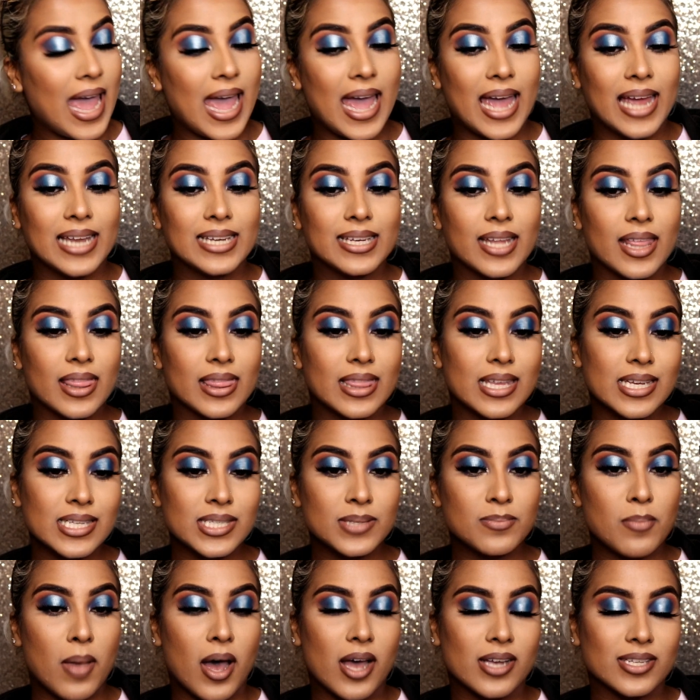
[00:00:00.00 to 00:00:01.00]
And
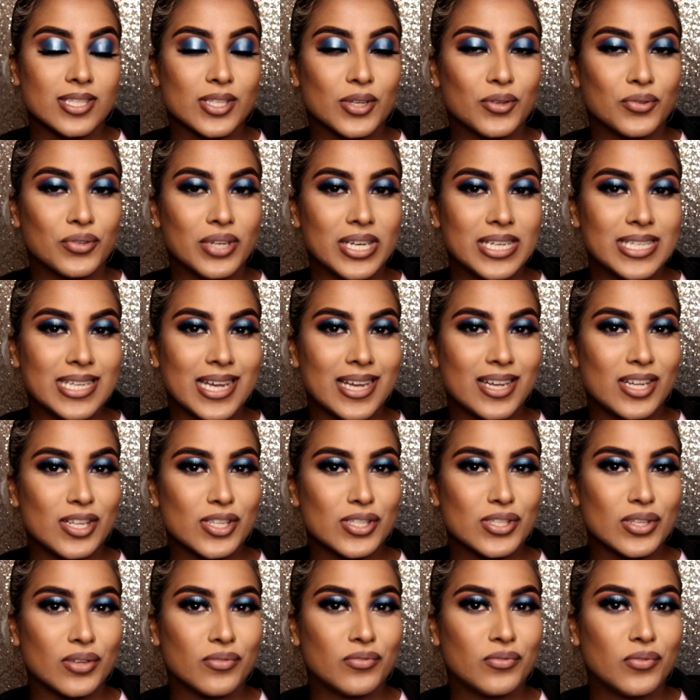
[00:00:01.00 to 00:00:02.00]
this mask
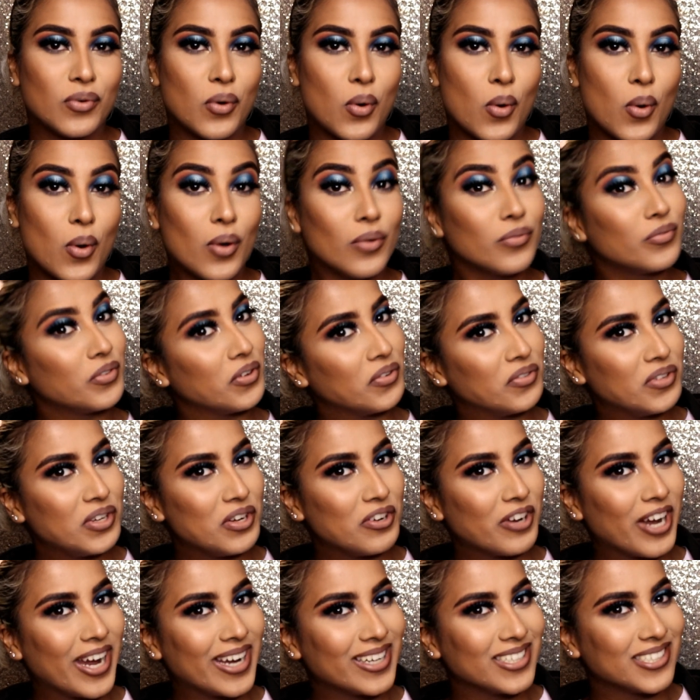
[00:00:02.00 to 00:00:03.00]
retails for 50
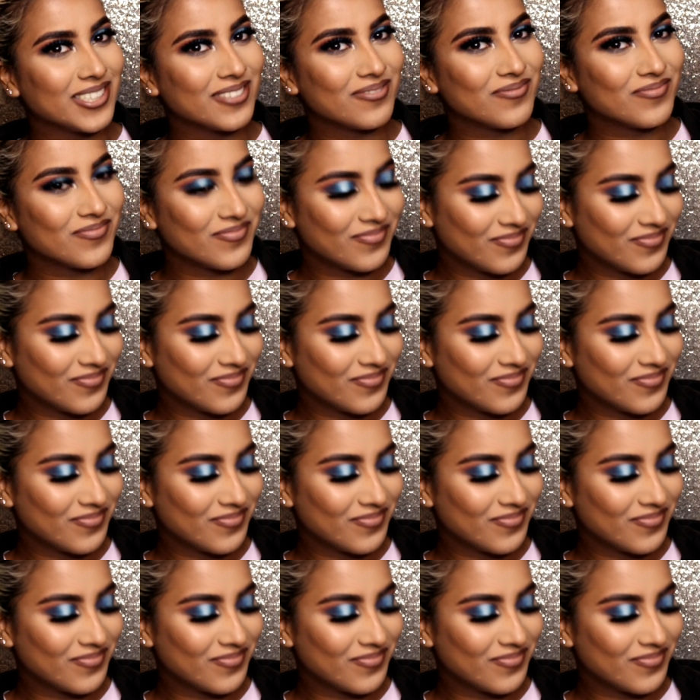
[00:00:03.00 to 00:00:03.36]
Rand.